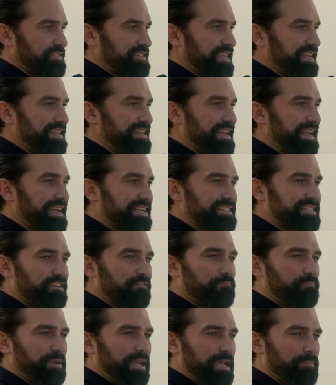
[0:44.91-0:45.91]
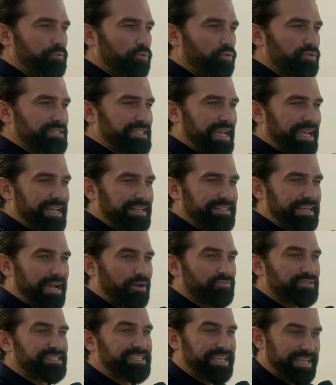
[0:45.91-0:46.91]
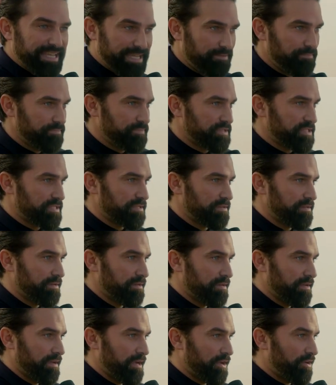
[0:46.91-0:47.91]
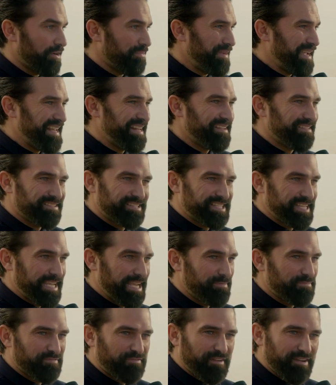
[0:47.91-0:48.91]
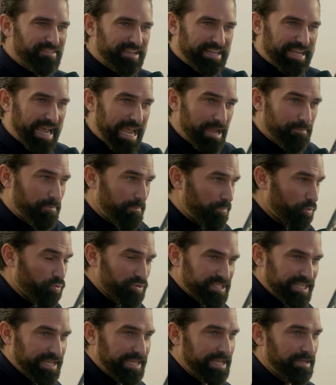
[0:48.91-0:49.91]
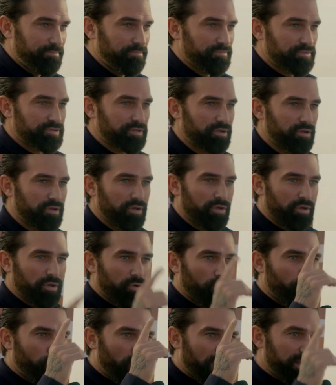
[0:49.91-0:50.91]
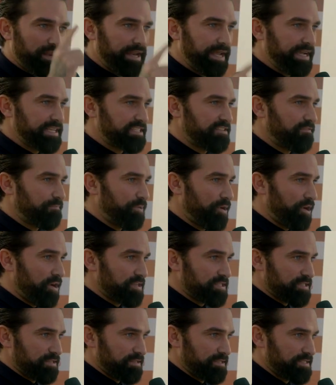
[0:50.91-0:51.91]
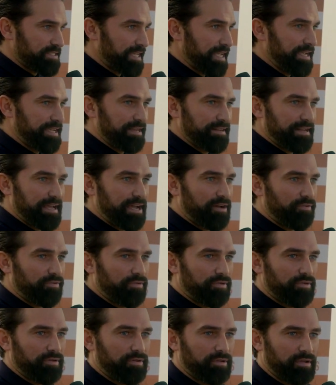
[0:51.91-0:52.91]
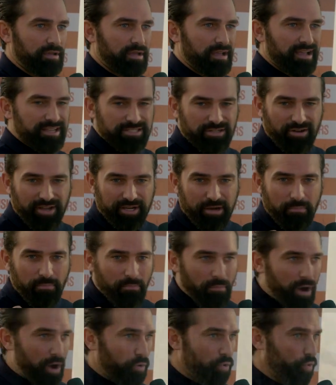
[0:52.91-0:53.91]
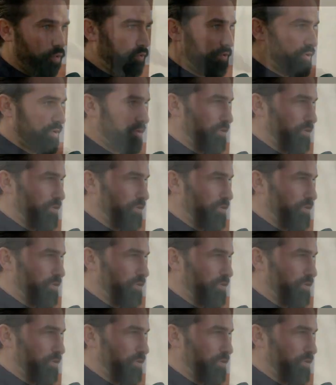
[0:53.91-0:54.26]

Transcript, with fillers: seen negative people take down teams. And I mean teams, very capable teams. One negative person take it down. It's like a mold